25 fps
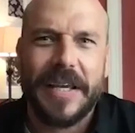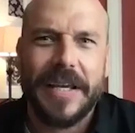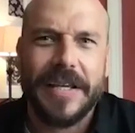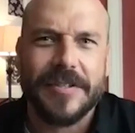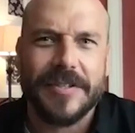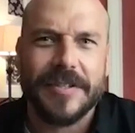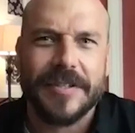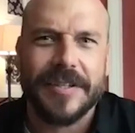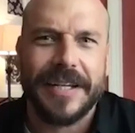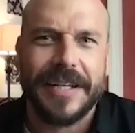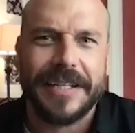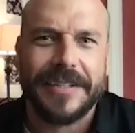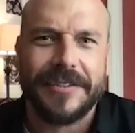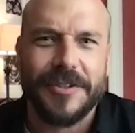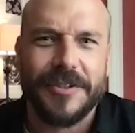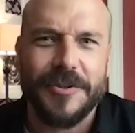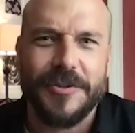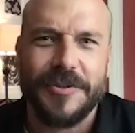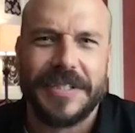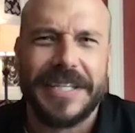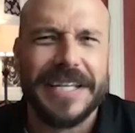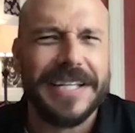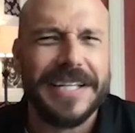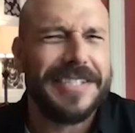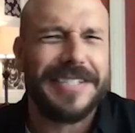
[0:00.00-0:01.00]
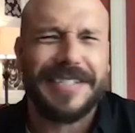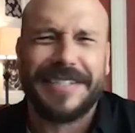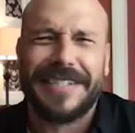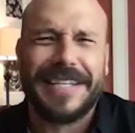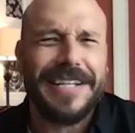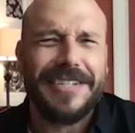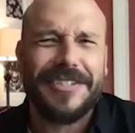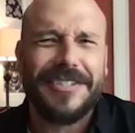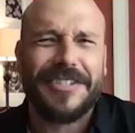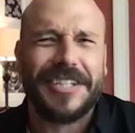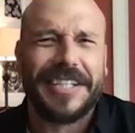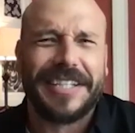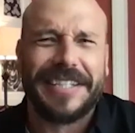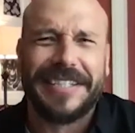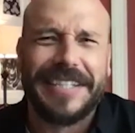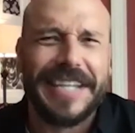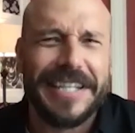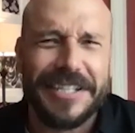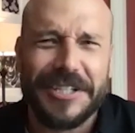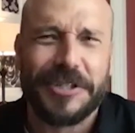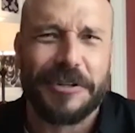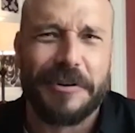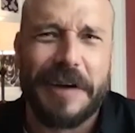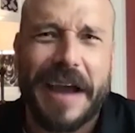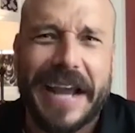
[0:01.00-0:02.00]
It's like, dude,
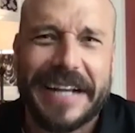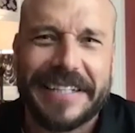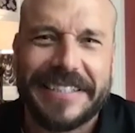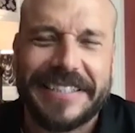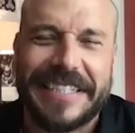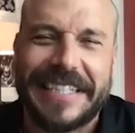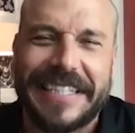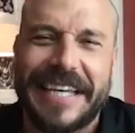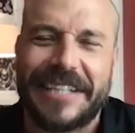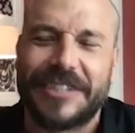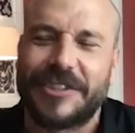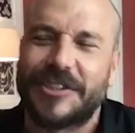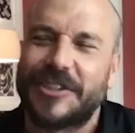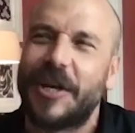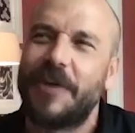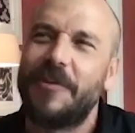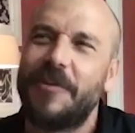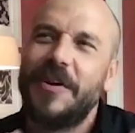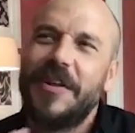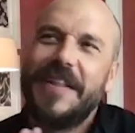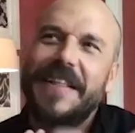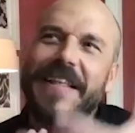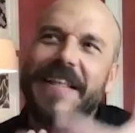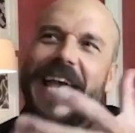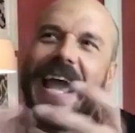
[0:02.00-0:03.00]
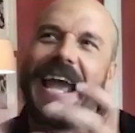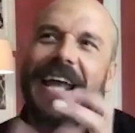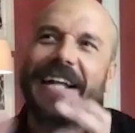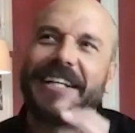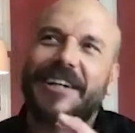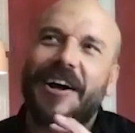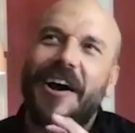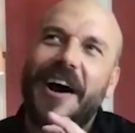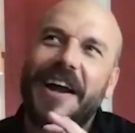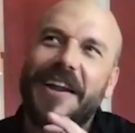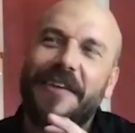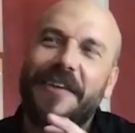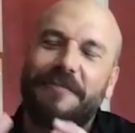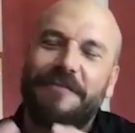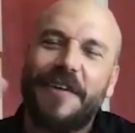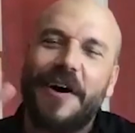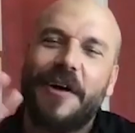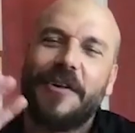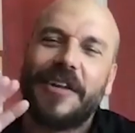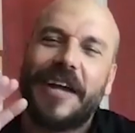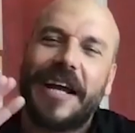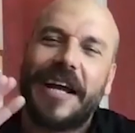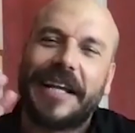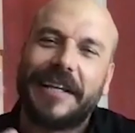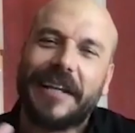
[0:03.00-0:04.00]
get your act together. So it kind of
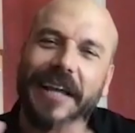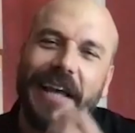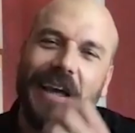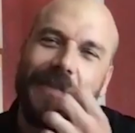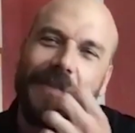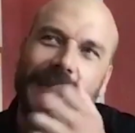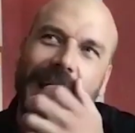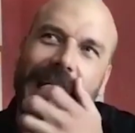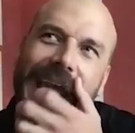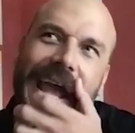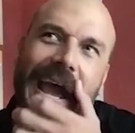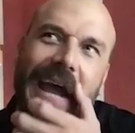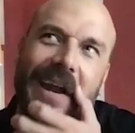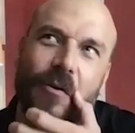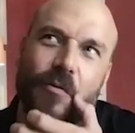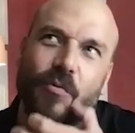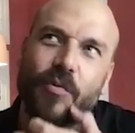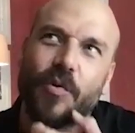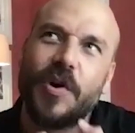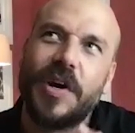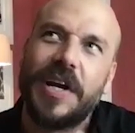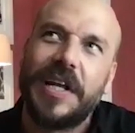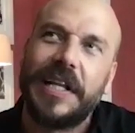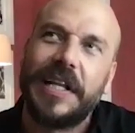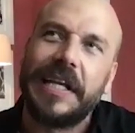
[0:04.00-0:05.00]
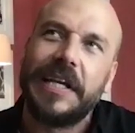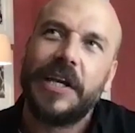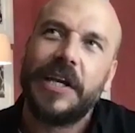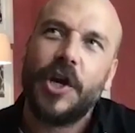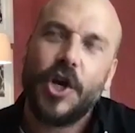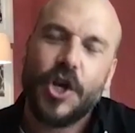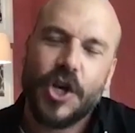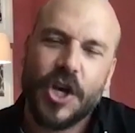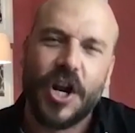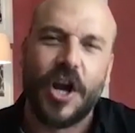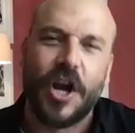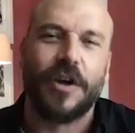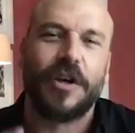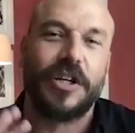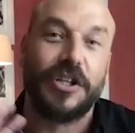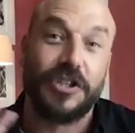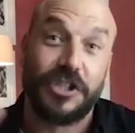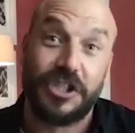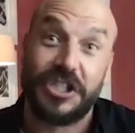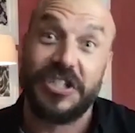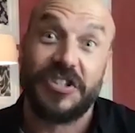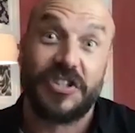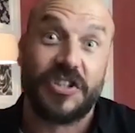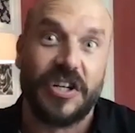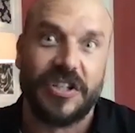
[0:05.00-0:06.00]
felt like they had a really, you know, because
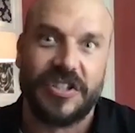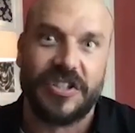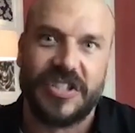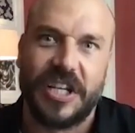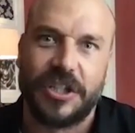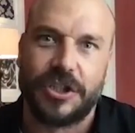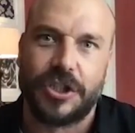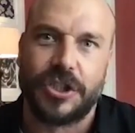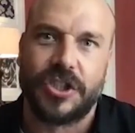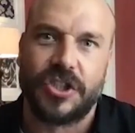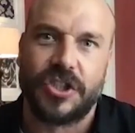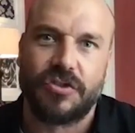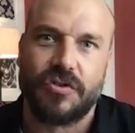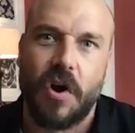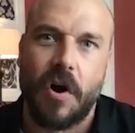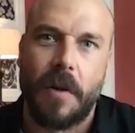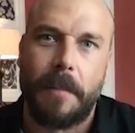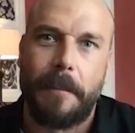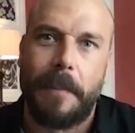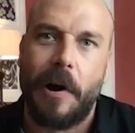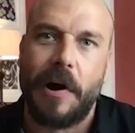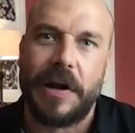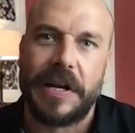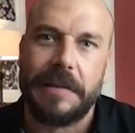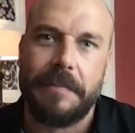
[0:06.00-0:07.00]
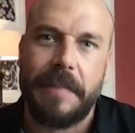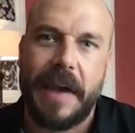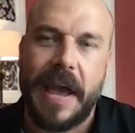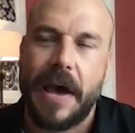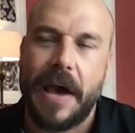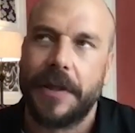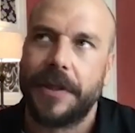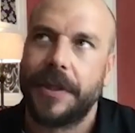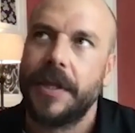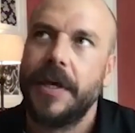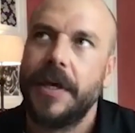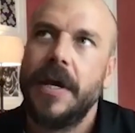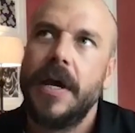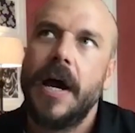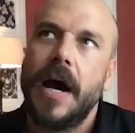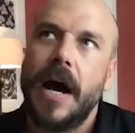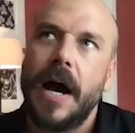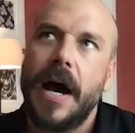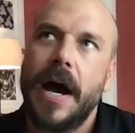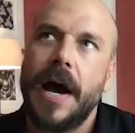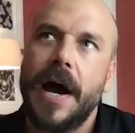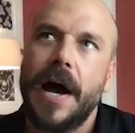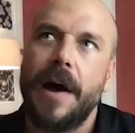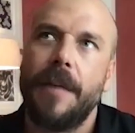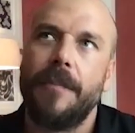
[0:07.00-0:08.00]
she's got such a strong potty mouth.
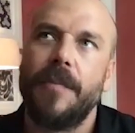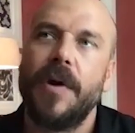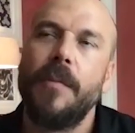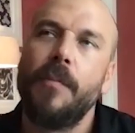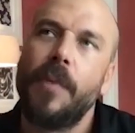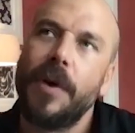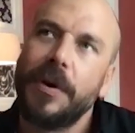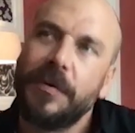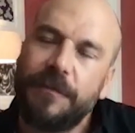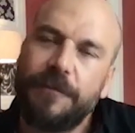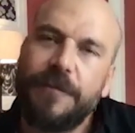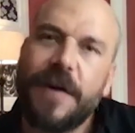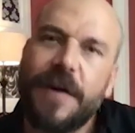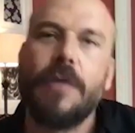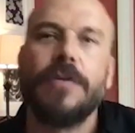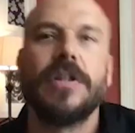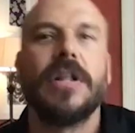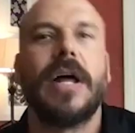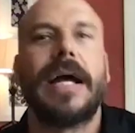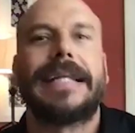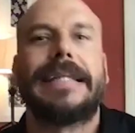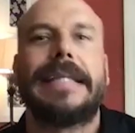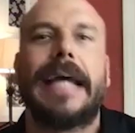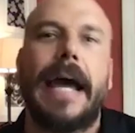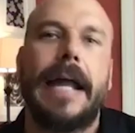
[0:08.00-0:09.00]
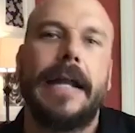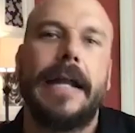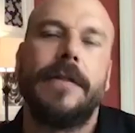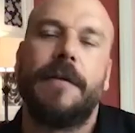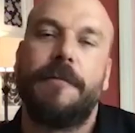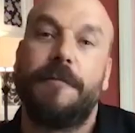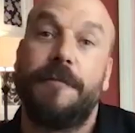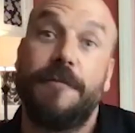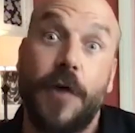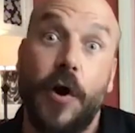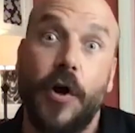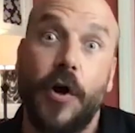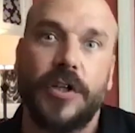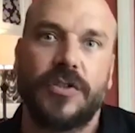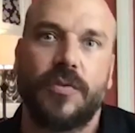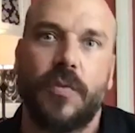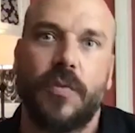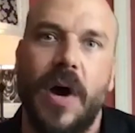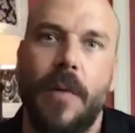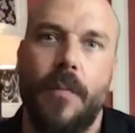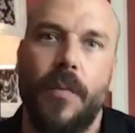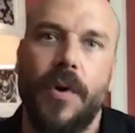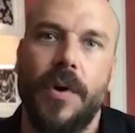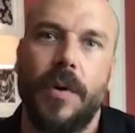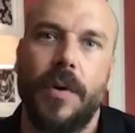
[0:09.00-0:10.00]
And we felt like that in the first
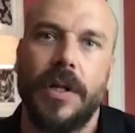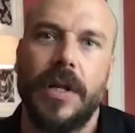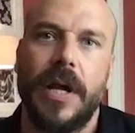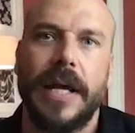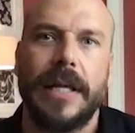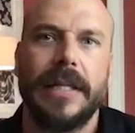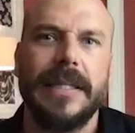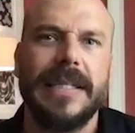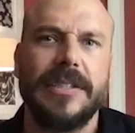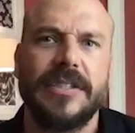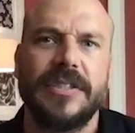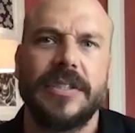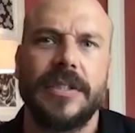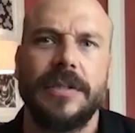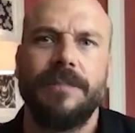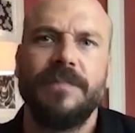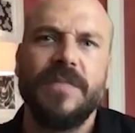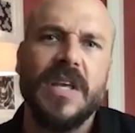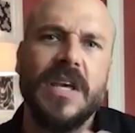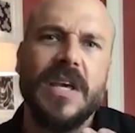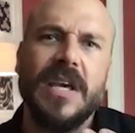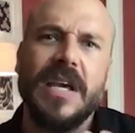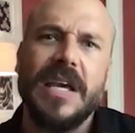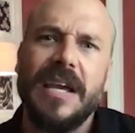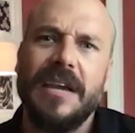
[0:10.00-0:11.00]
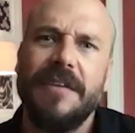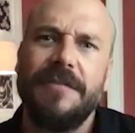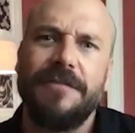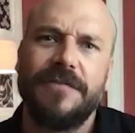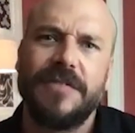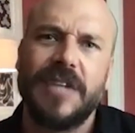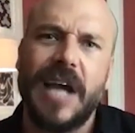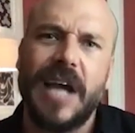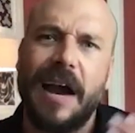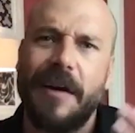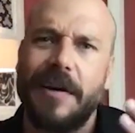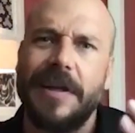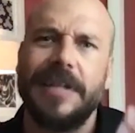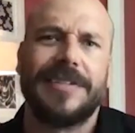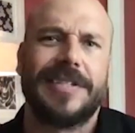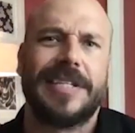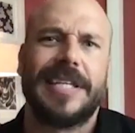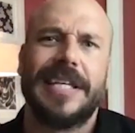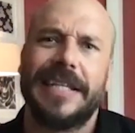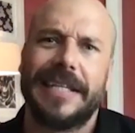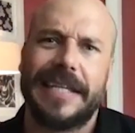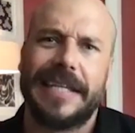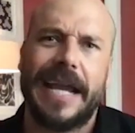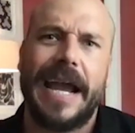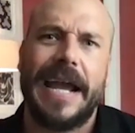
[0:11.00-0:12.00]
one. We were like, listen, if Darius
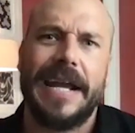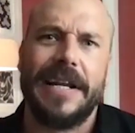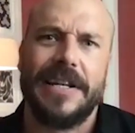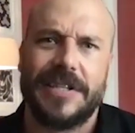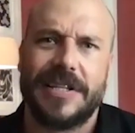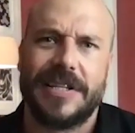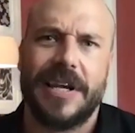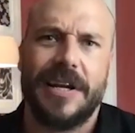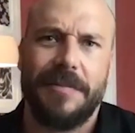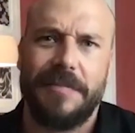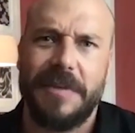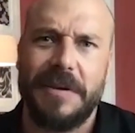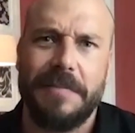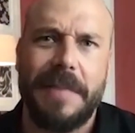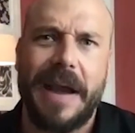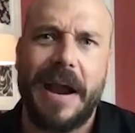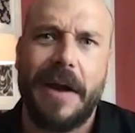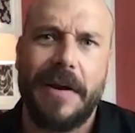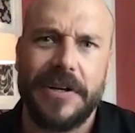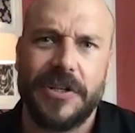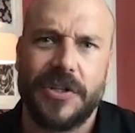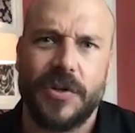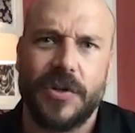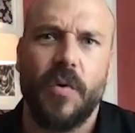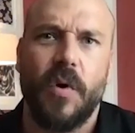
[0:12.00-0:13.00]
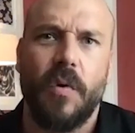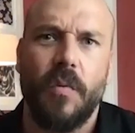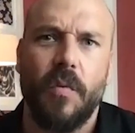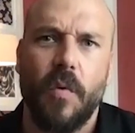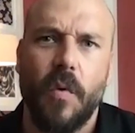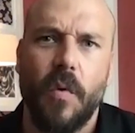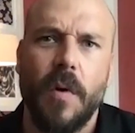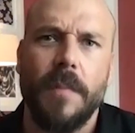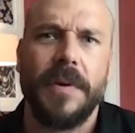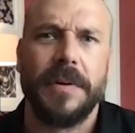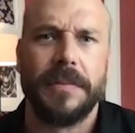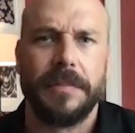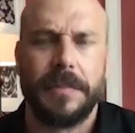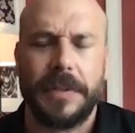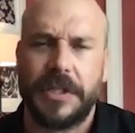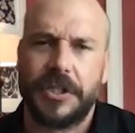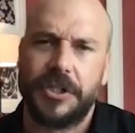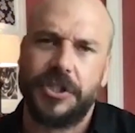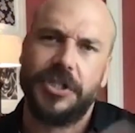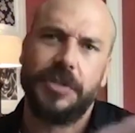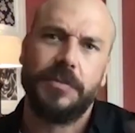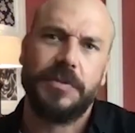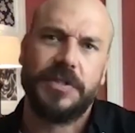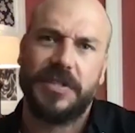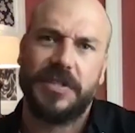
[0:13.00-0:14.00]
Kincaid is going to be married to a woman, because
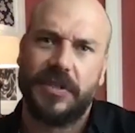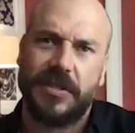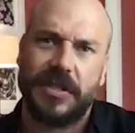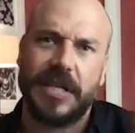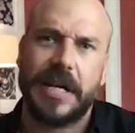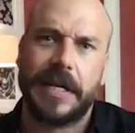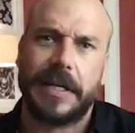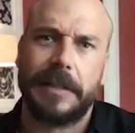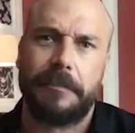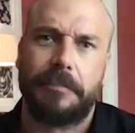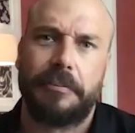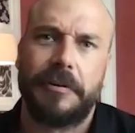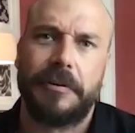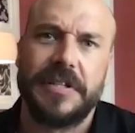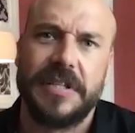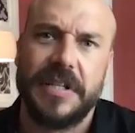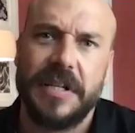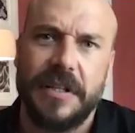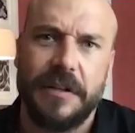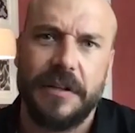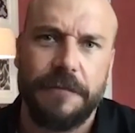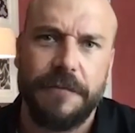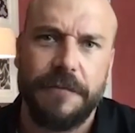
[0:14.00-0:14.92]
she was stuck in prison in the